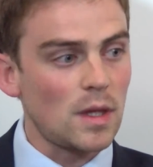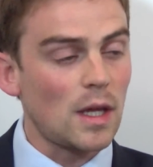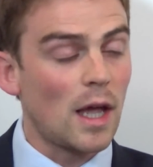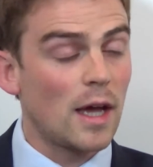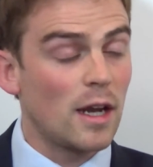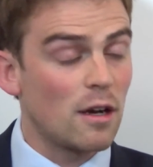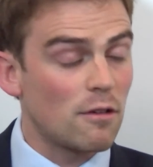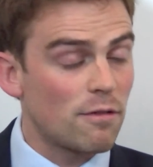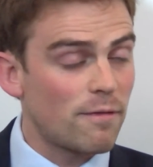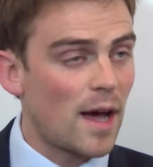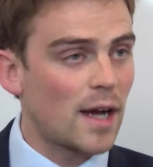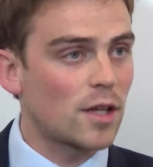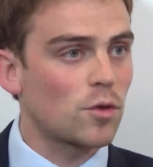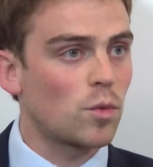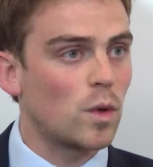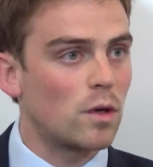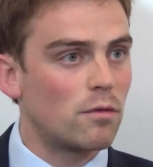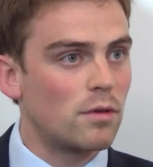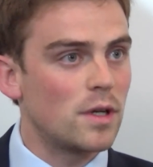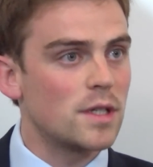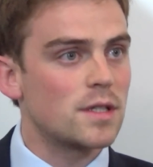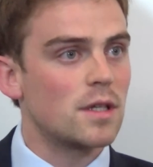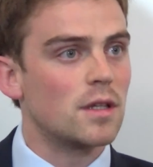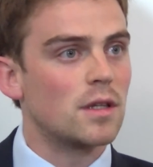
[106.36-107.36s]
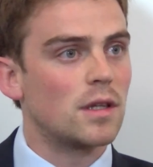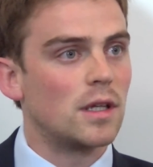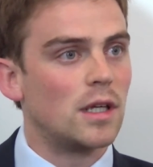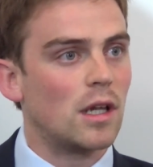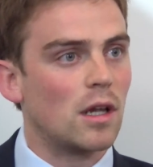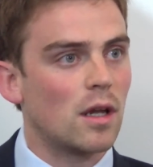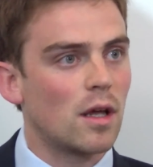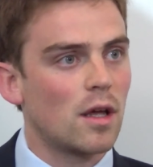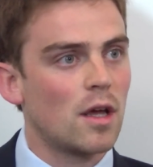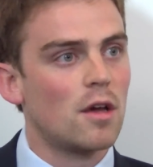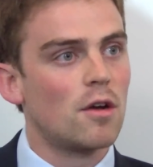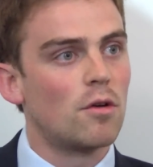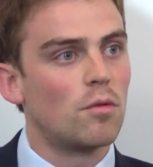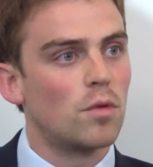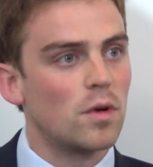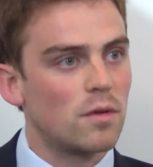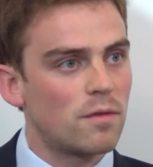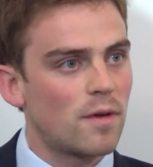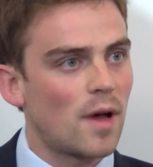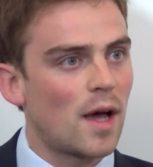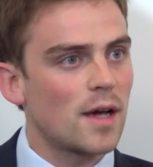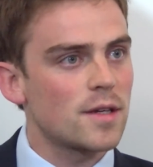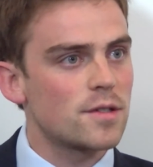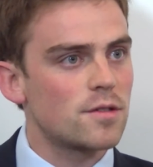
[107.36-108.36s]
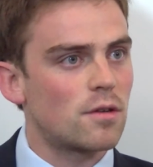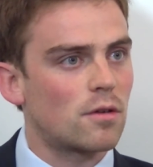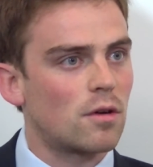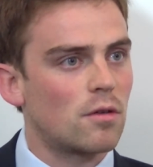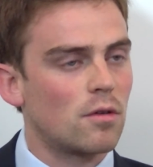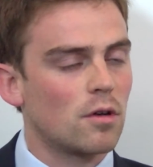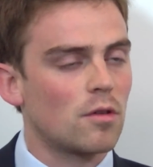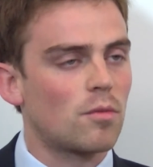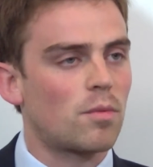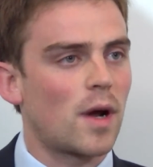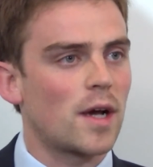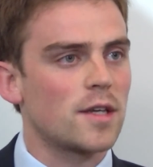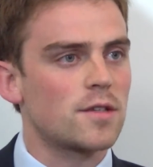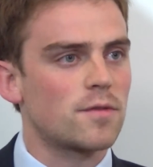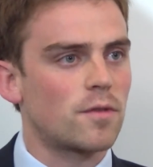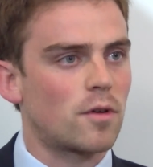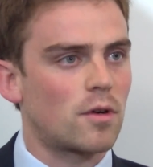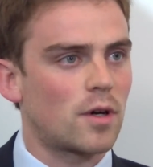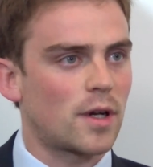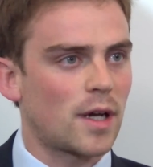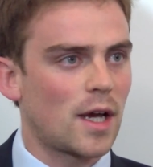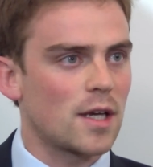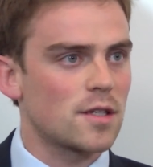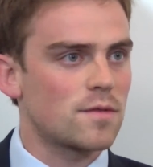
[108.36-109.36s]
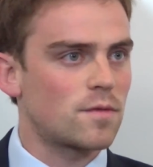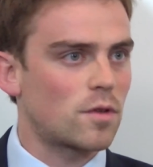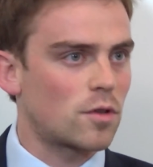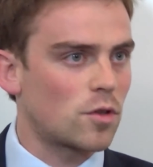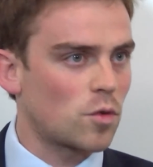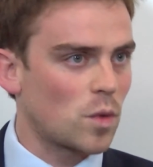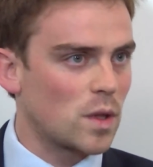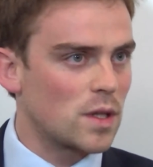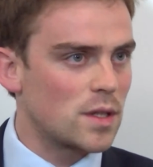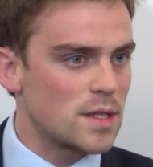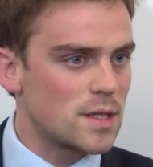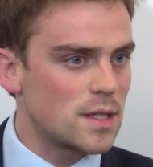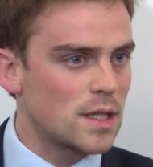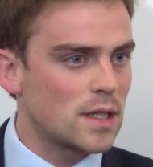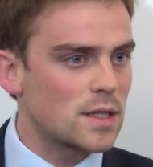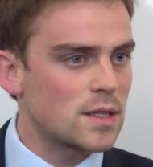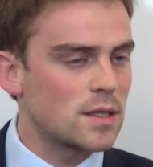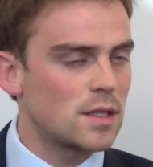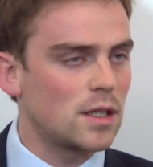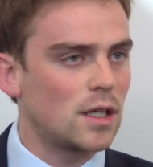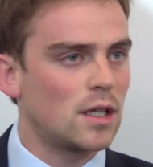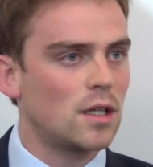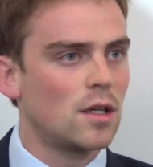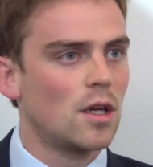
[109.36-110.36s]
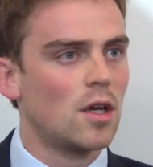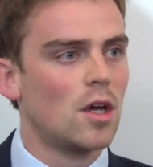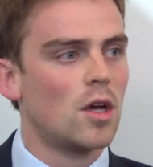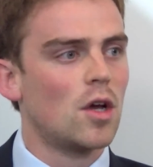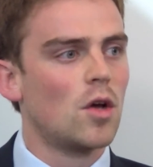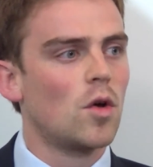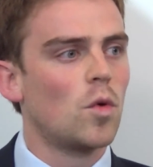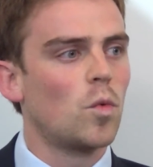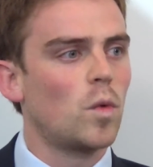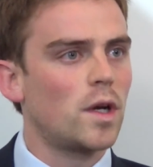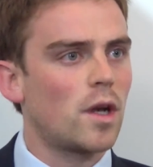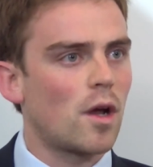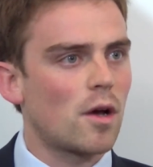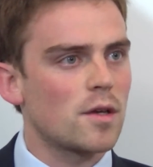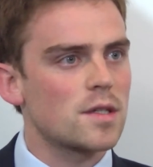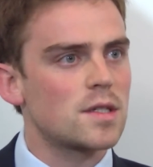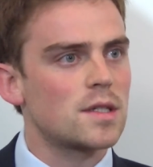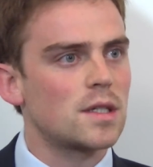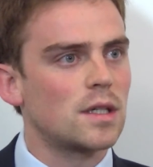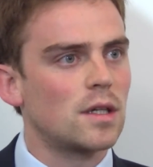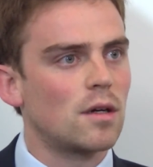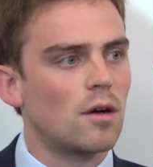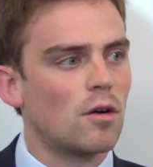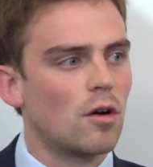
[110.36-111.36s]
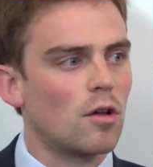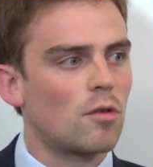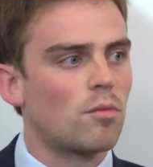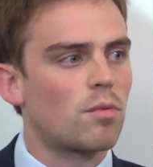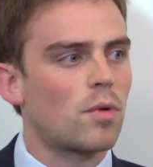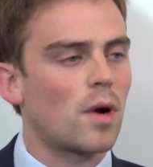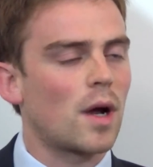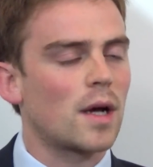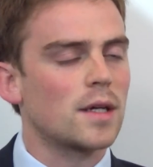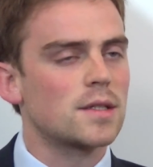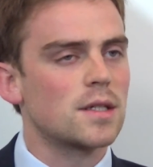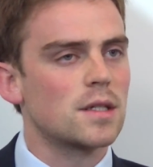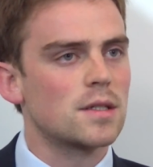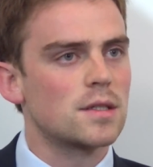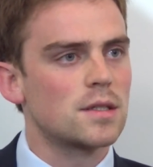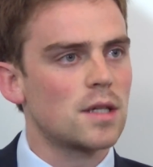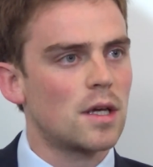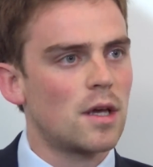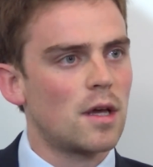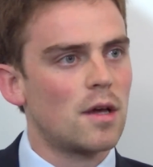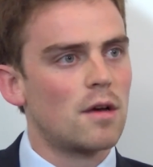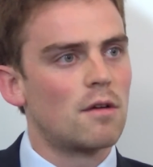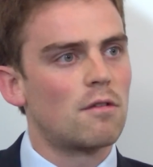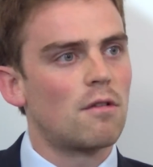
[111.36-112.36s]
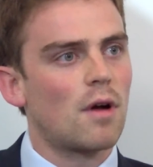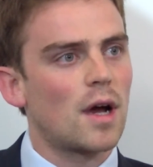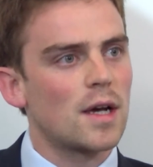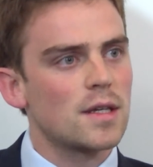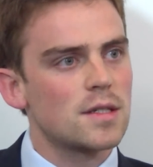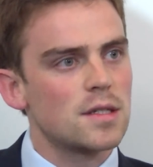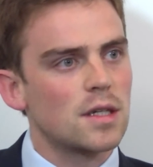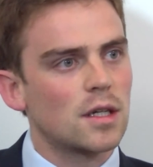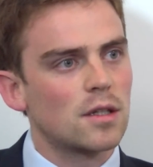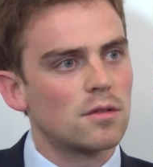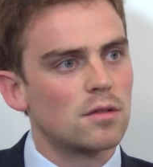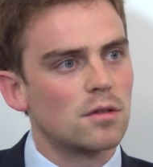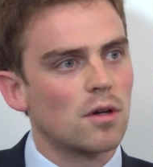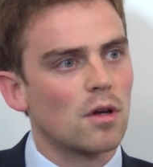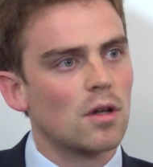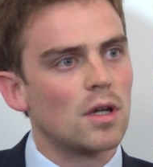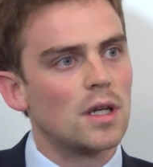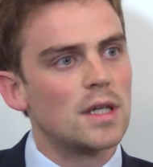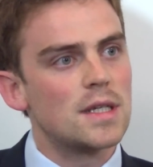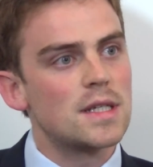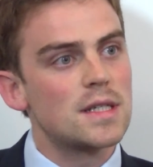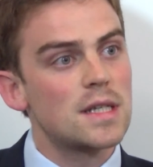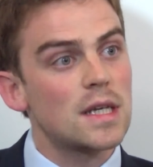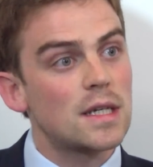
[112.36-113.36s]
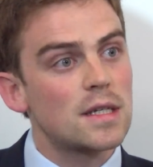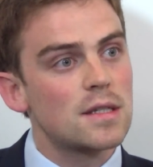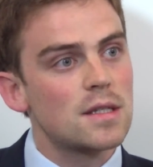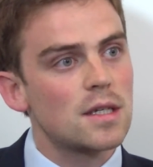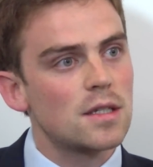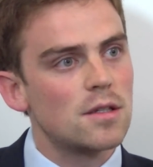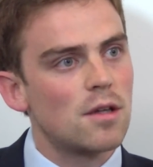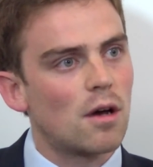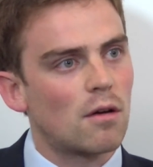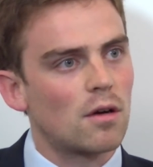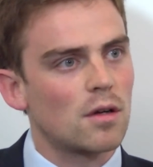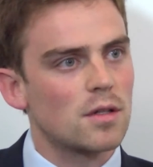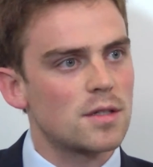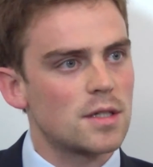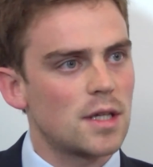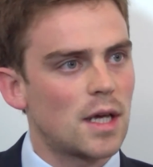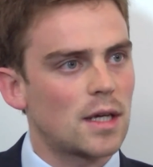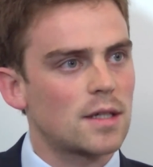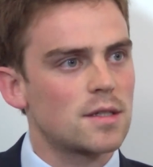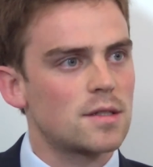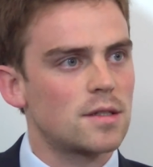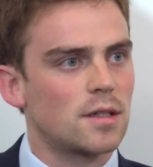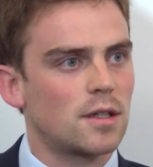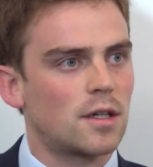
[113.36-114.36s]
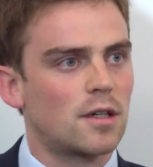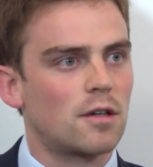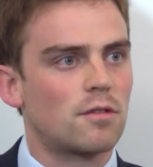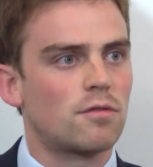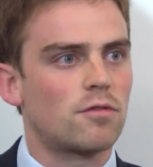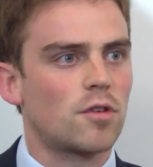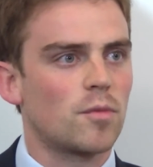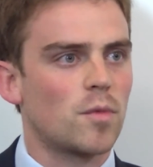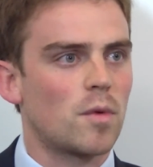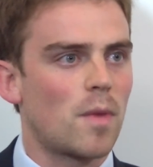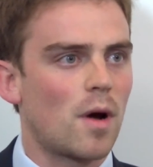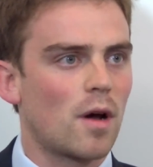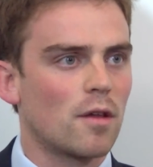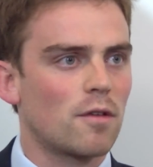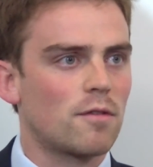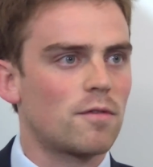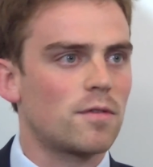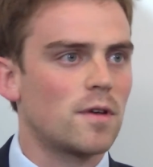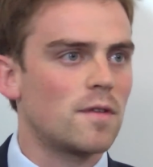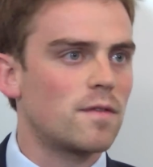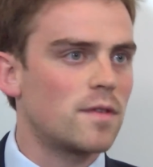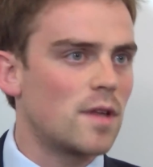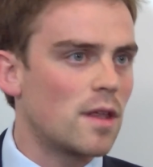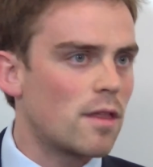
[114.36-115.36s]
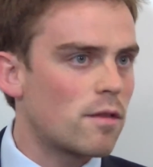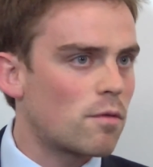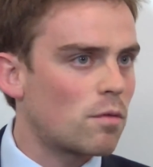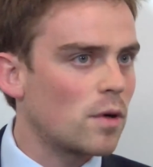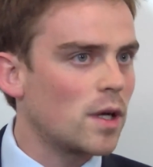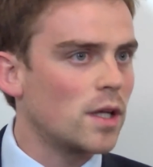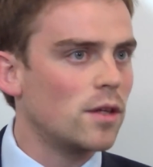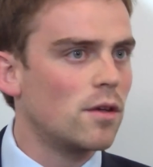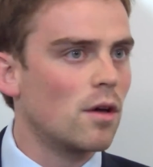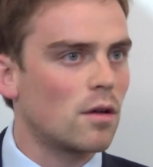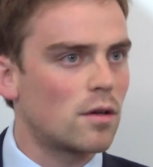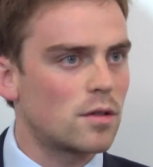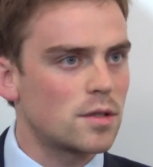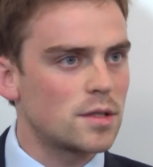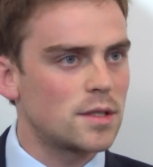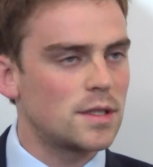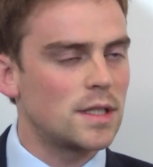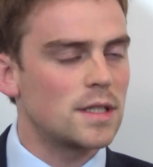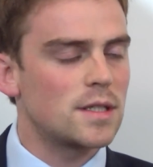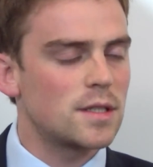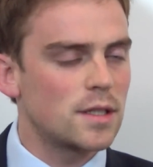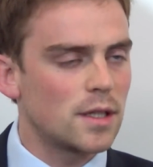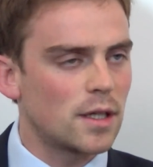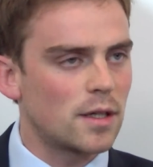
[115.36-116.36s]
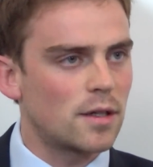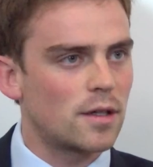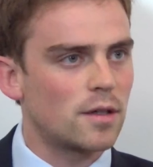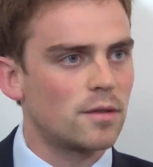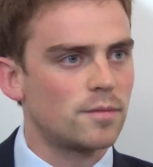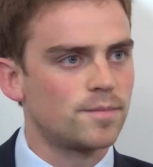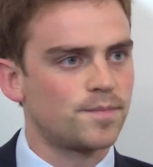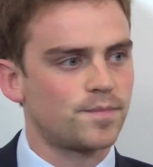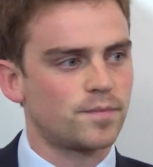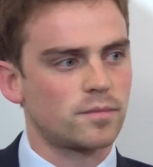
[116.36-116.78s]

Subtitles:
In fact, we recently revised our oil price forecast for 2016. We now see oil prices rising to only $60 next year from about $53 this year.